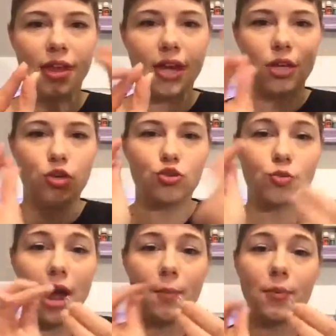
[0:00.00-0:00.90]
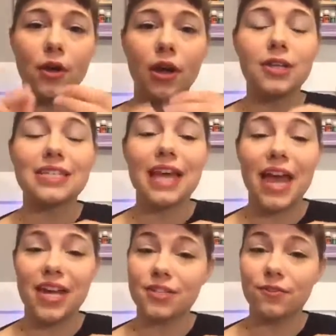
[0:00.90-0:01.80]
and you drop
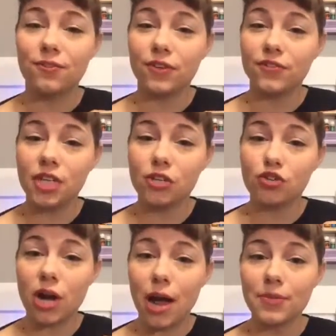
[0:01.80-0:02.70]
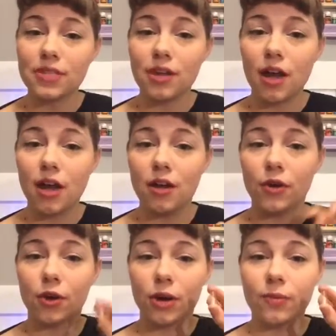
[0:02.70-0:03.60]
10 to 15 drops of
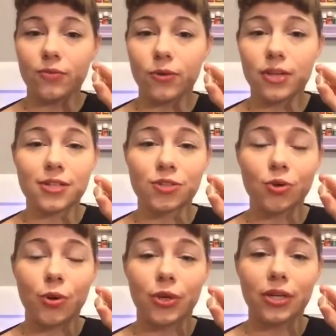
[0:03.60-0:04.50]
grapefruit essential oil